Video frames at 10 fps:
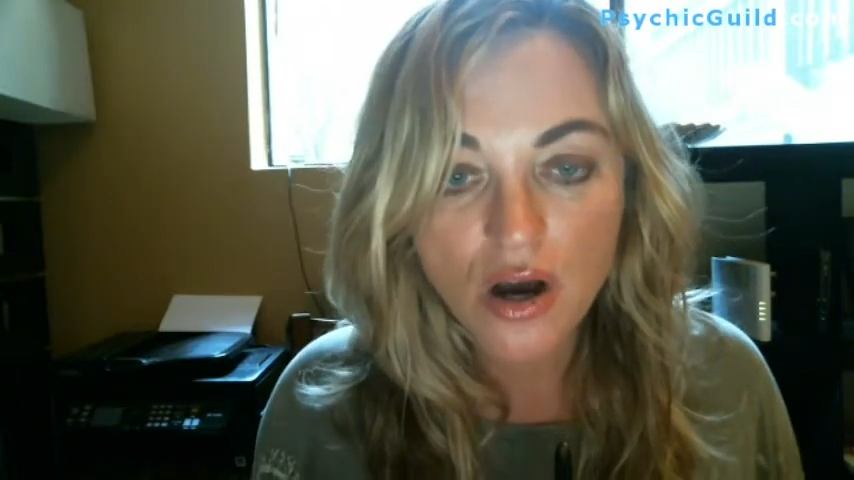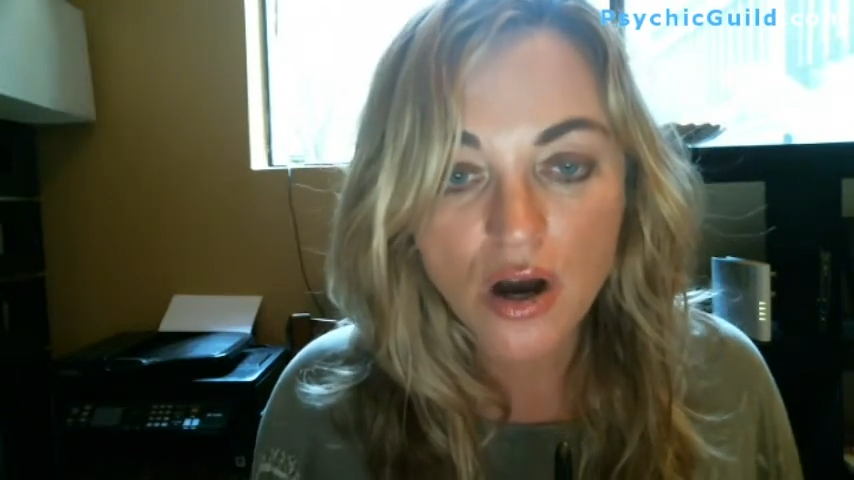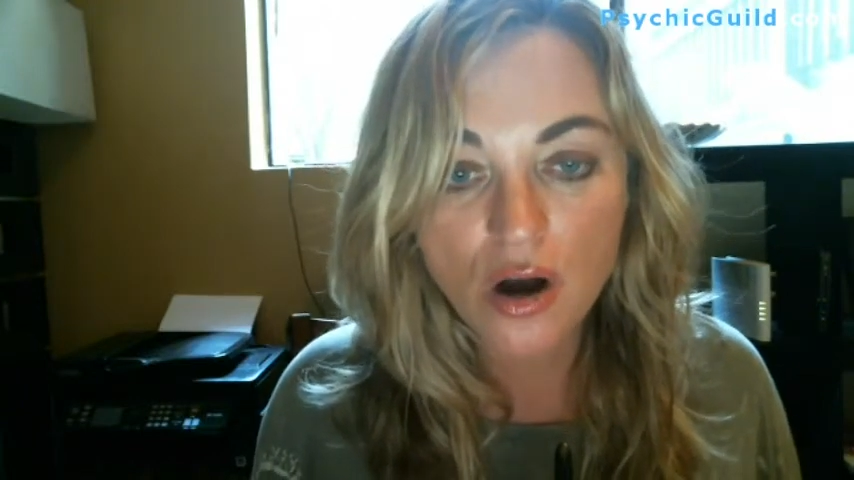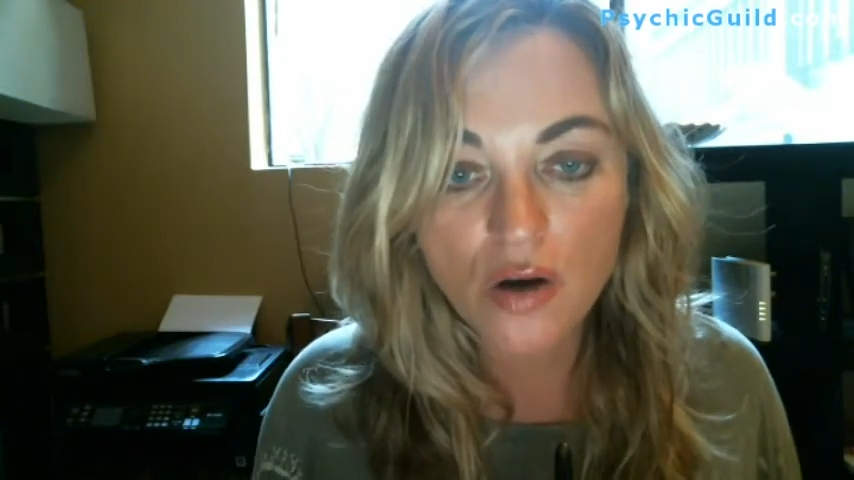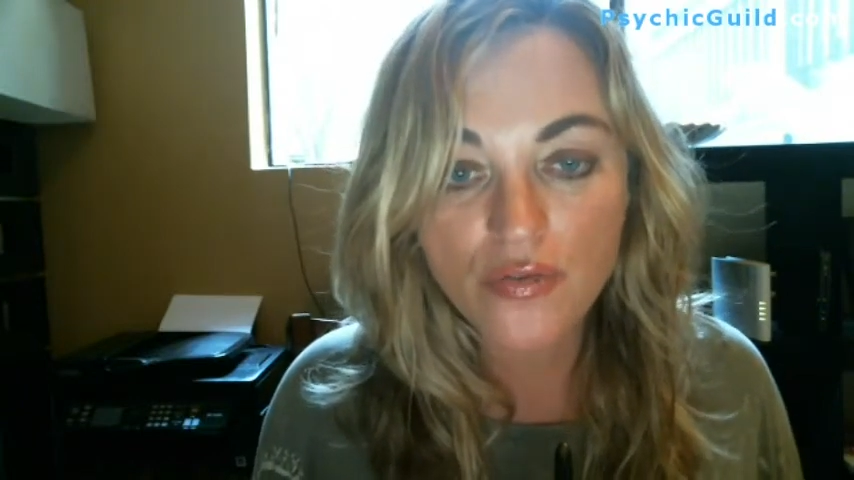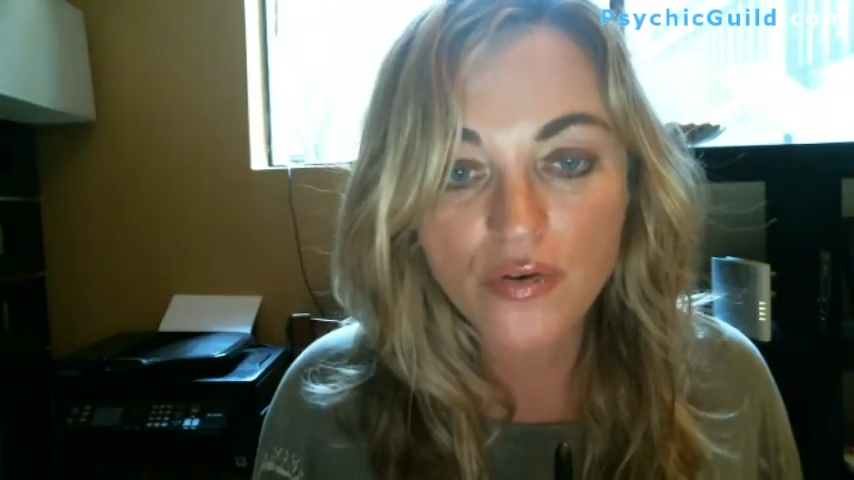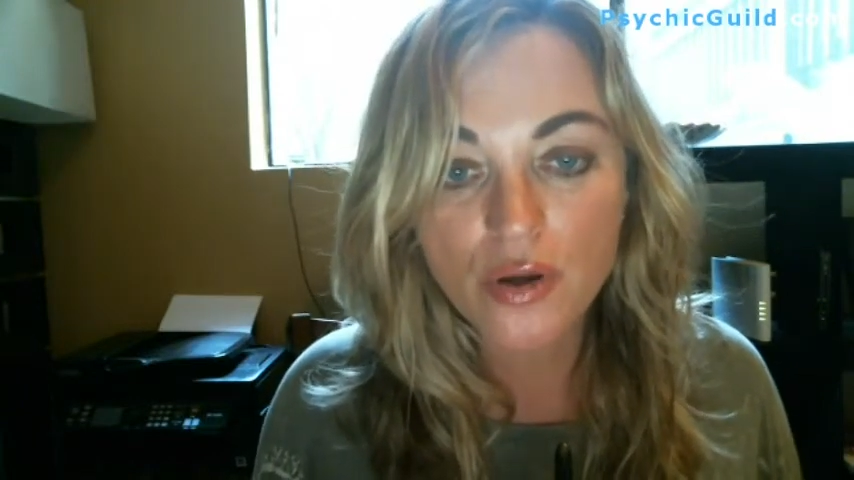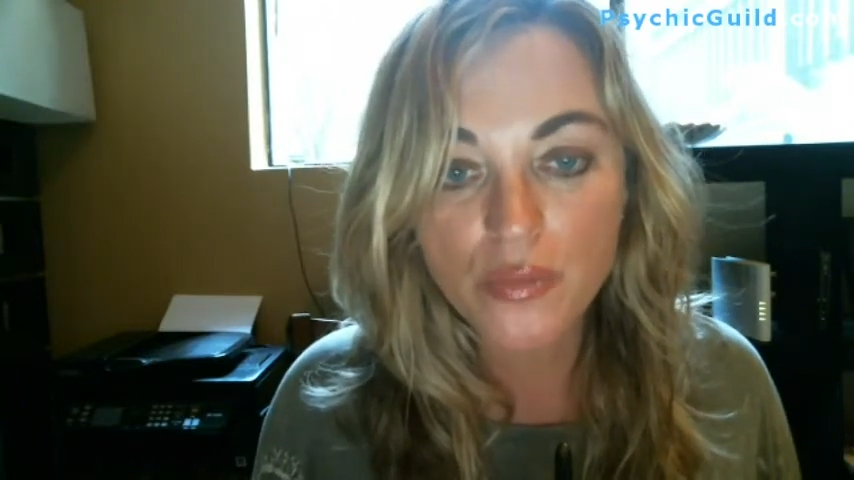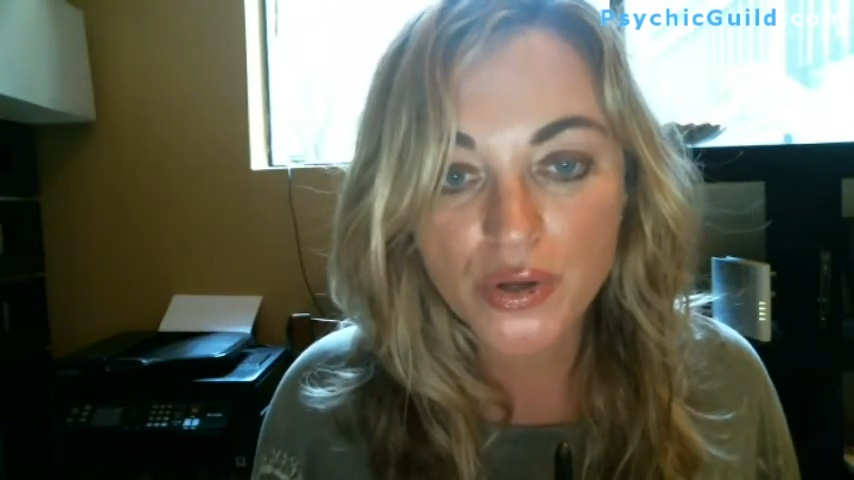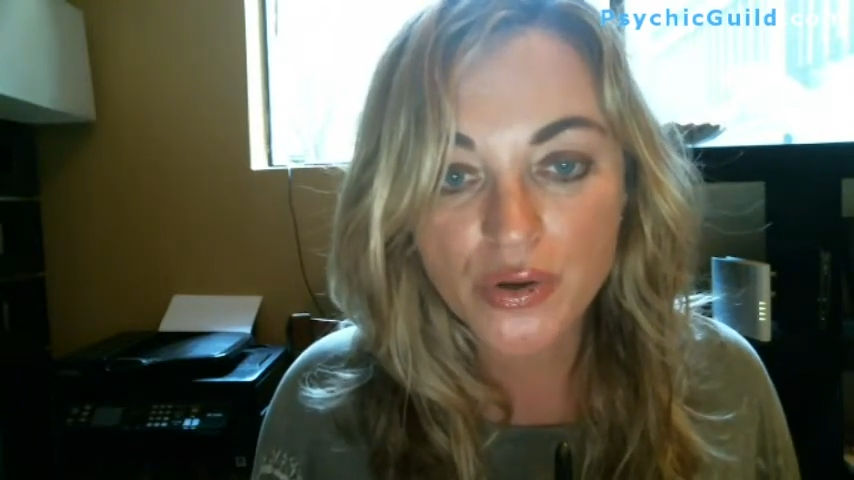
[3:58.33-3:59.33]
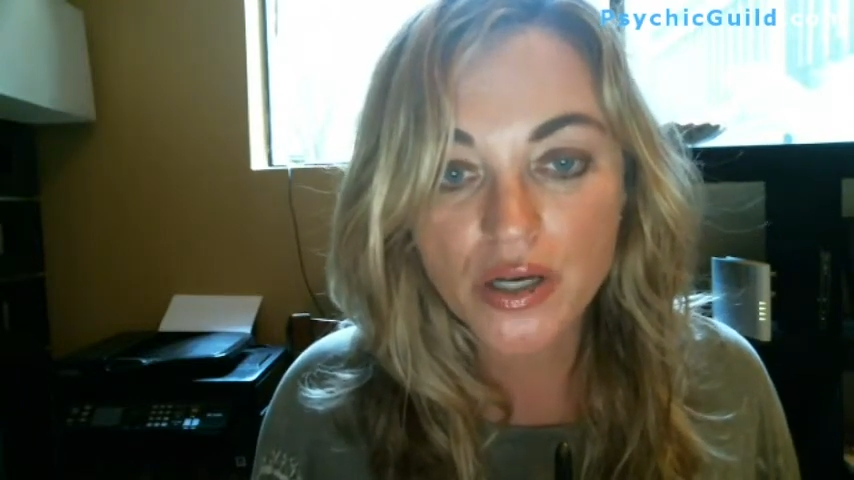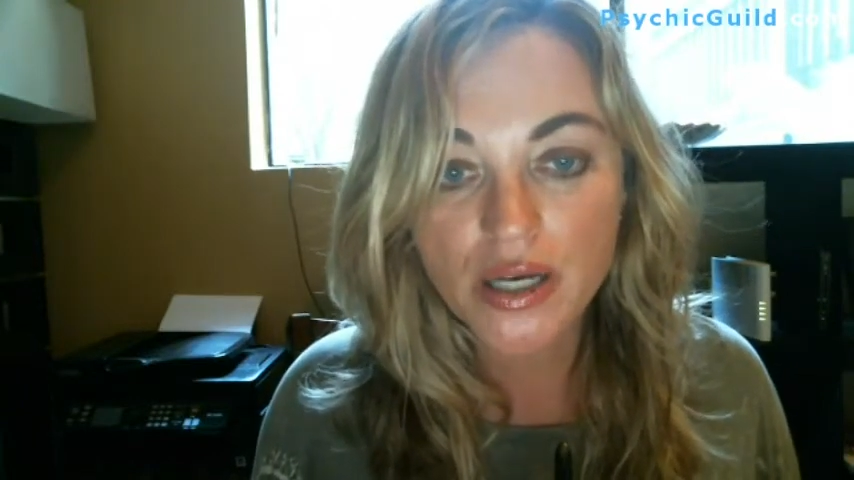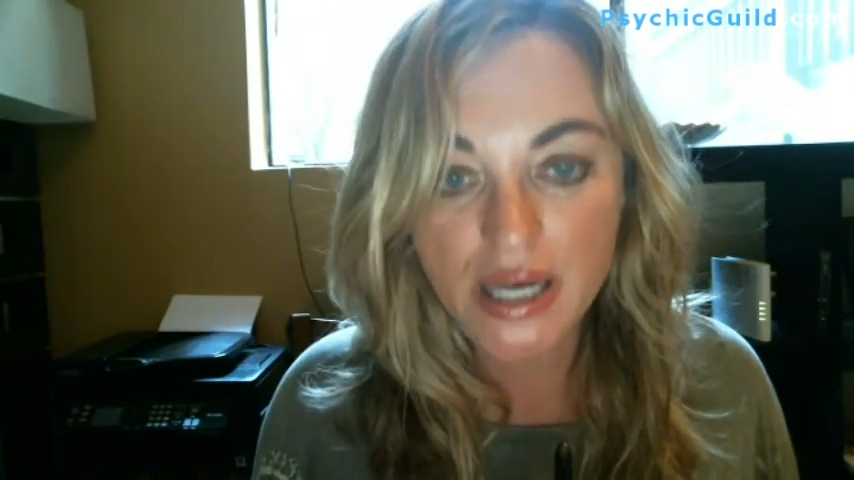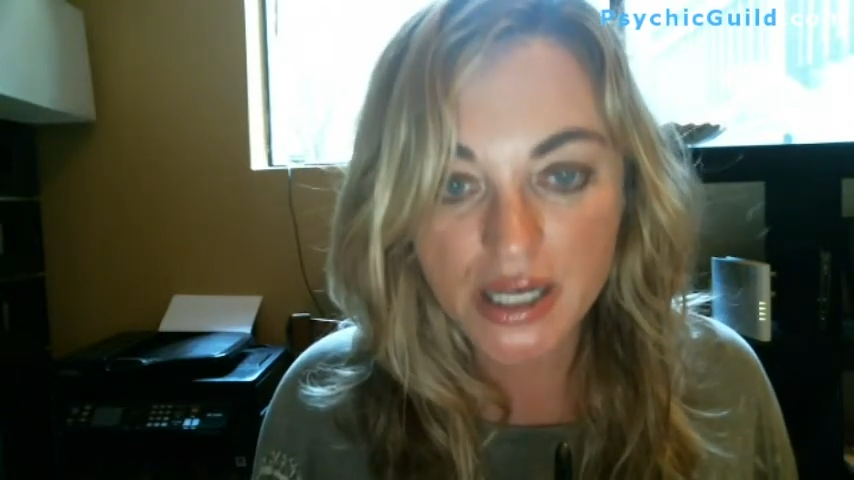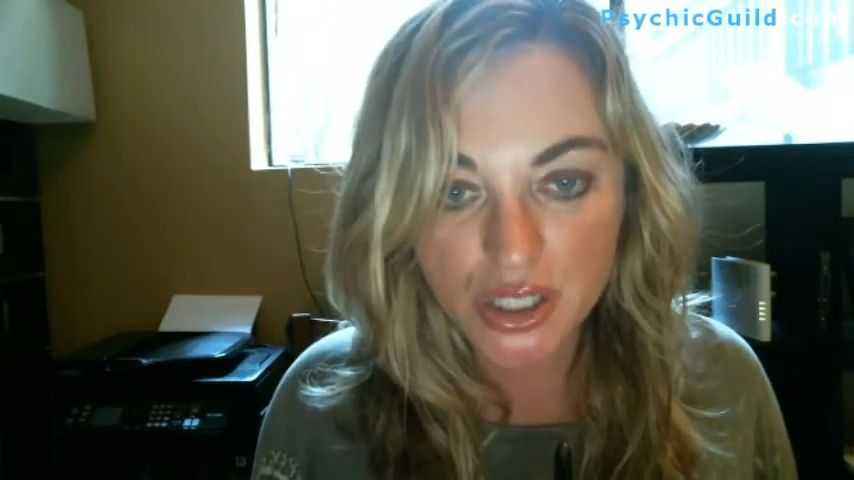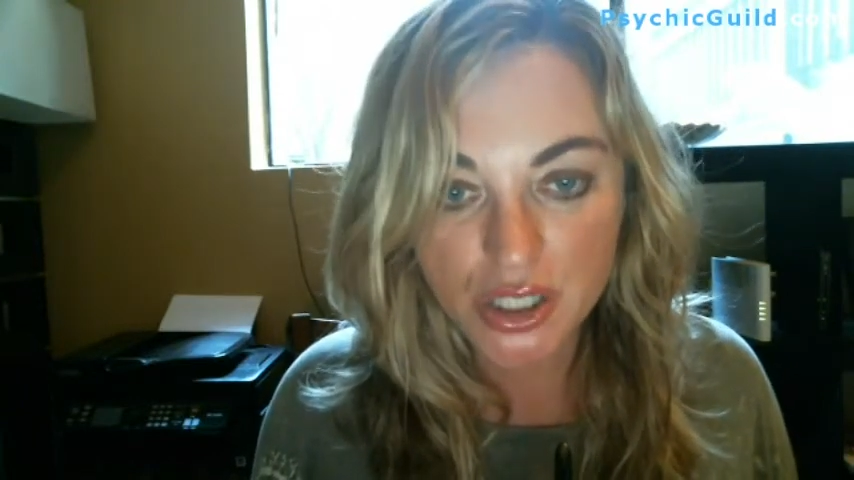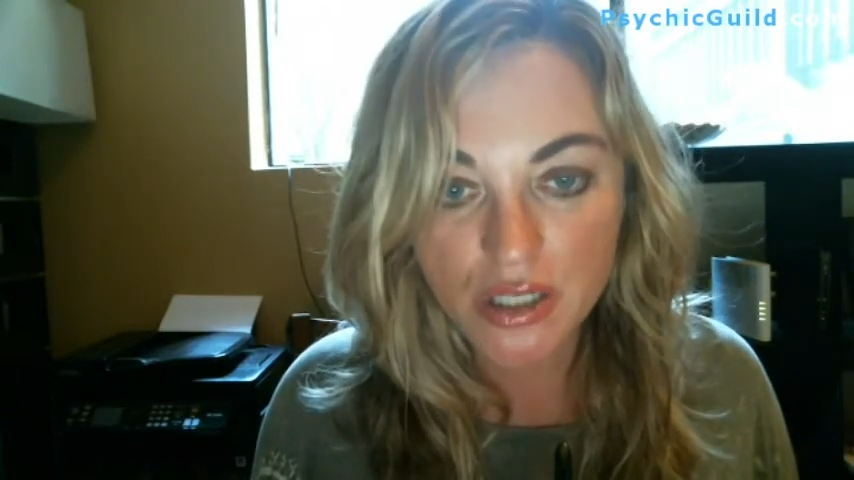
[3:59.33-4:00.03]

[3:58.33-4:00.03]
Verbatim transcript: of communication